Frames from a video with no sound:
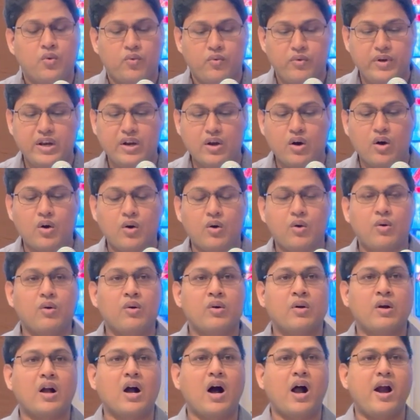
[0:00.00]
We know
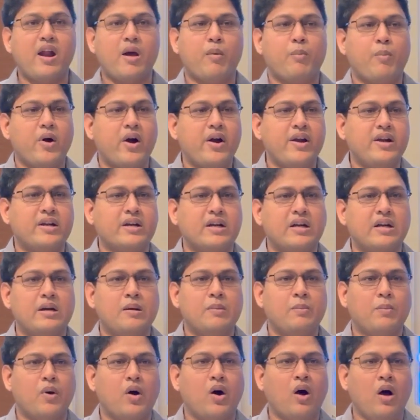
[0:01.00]
God appointed
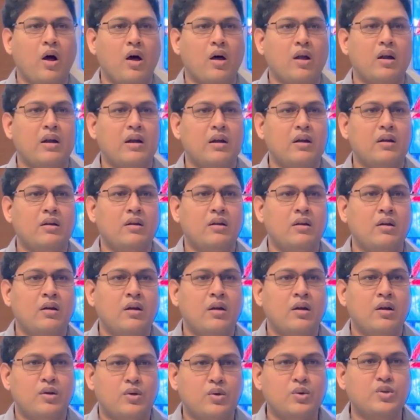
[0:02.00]
Paul
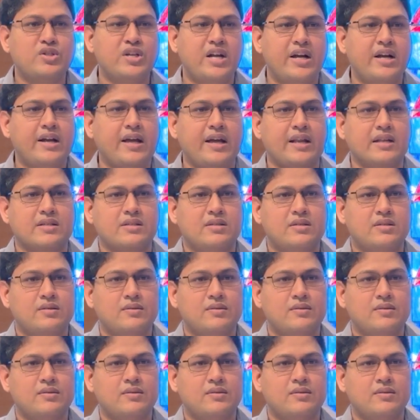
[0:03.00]
to Gentiles.